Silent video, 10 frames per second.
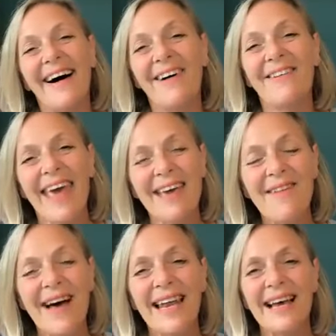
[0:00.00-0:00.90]
Okay,
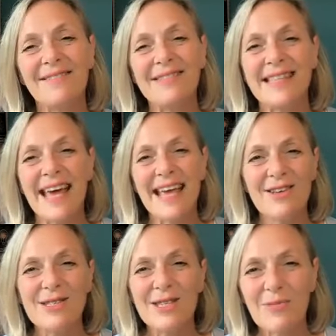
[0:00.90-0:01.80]
my loves, thank
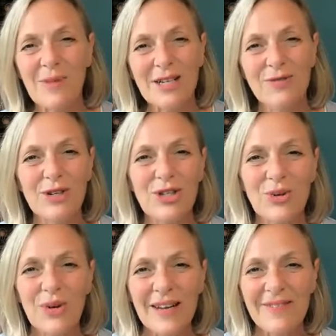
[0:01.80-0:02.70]
you so much for
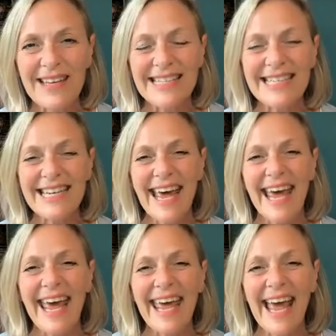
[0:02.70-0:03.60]
joining me
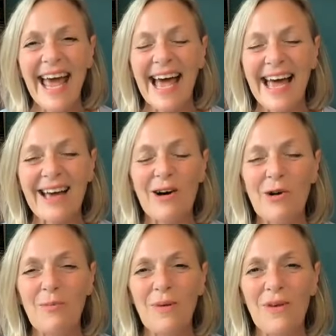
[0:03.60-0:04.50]
today. I
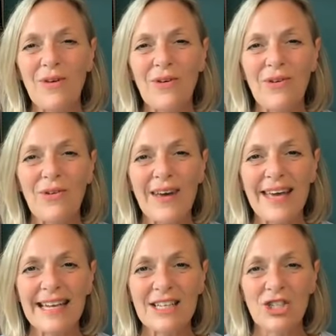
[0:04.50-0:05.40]
hope you
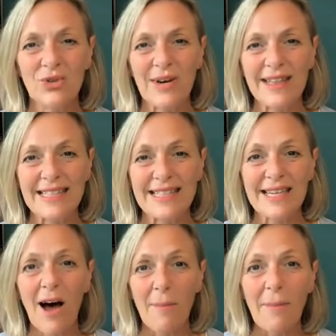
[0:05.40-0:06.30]
enjoyed this
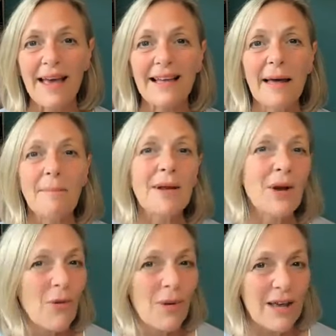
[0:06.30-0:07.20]
topic. Let me
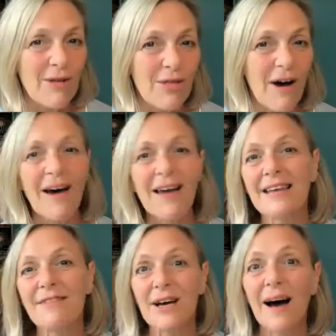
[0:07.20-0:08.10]
know what you thought.
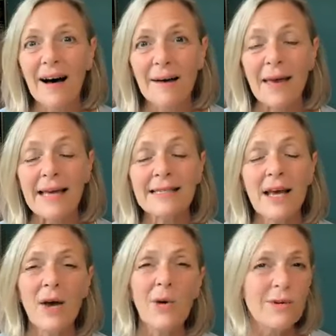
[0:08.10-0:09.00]
Leave a comment.
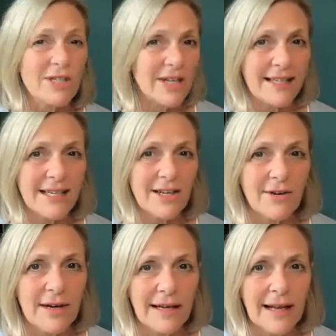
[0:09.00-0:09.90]
Would you like to
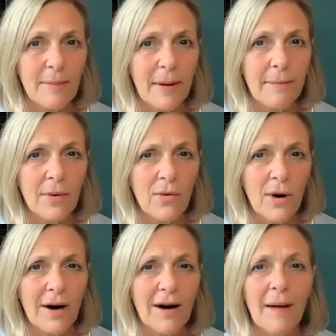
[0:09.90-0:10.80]
learn a little bit
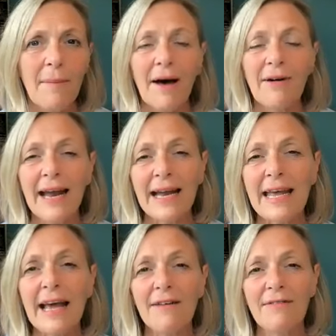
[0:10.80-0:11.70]
more about
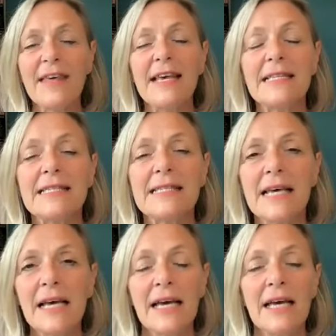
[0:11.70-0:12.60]
any of these
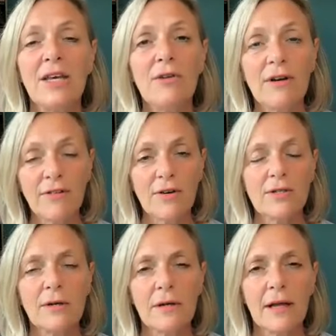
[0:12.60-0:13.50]

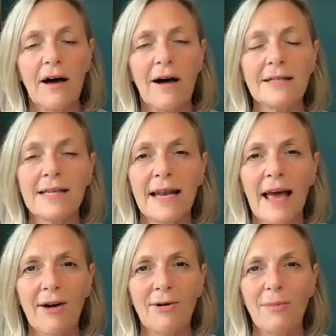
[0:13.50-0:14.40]
universal laws and
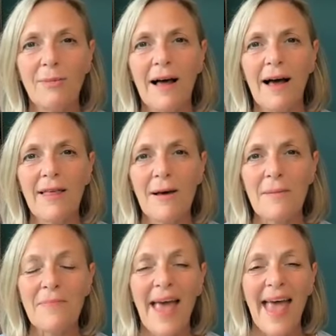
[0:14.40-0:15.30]
how to apply
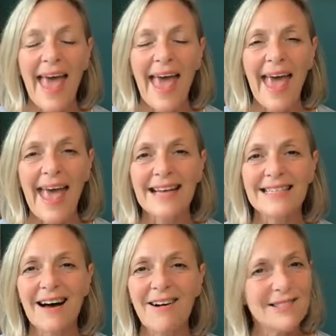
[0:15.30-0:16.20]
them?
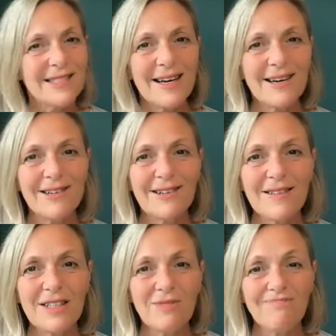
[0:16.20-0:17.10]
And
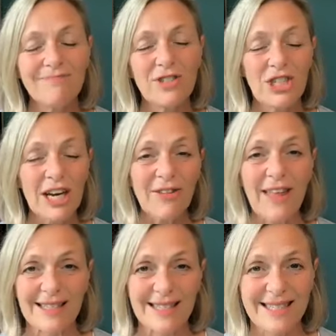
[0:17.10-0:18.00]
also share
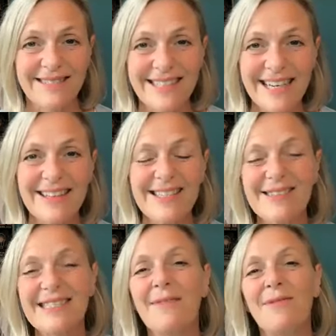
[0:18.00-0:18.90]
this. Share this
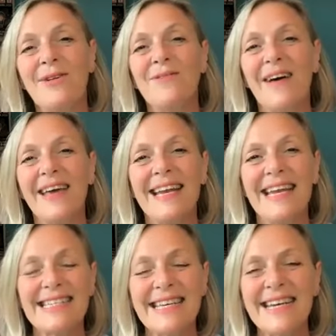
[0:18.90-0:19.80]
with someone who might
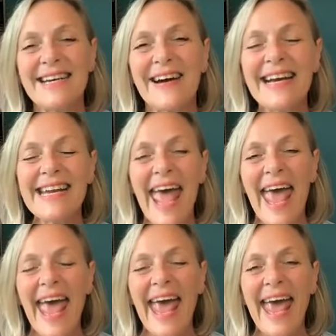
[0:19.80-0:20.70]
need to hear it.
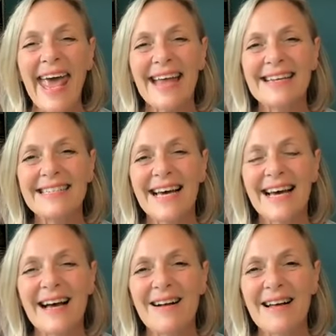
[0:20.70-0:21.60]
And
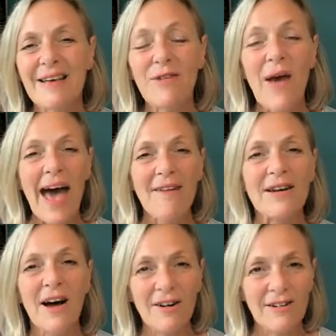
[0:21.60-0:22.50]
if you
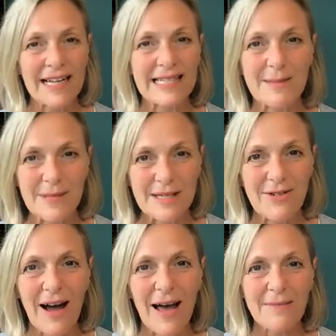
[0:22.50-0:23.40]
haven't already
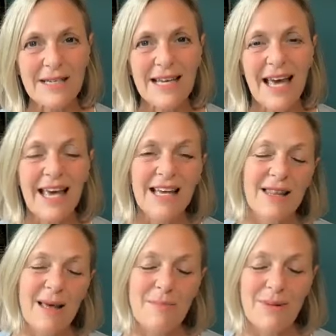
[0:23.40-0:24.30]
subscribed,
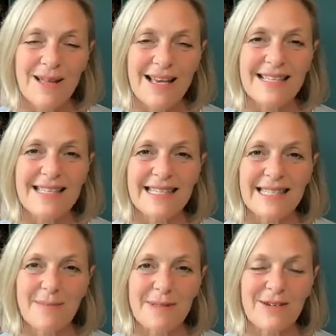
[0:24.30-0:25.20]
then please hit
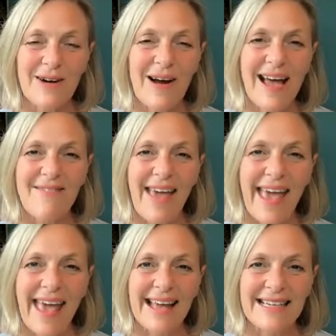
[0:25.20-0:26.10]
subscribe,
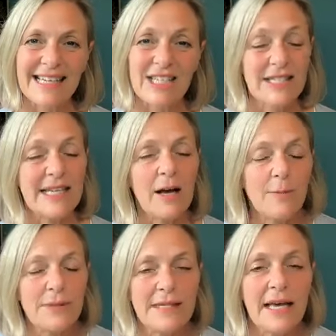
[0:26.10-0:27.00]
and it just
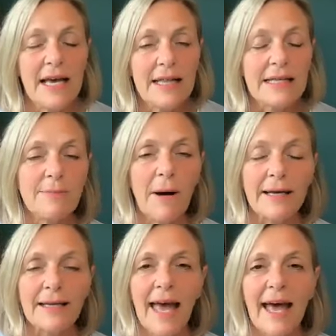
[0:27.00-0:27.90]
helps this
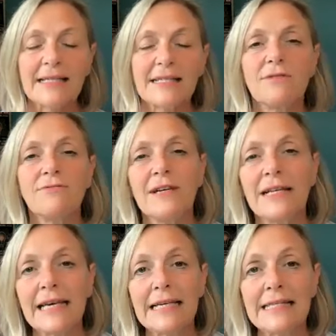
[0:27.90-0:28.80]
podcast
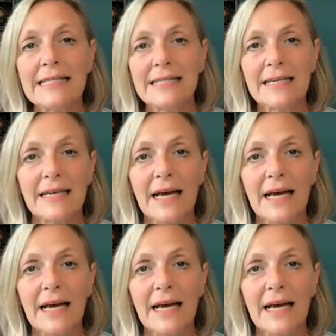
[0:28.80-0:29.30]
release.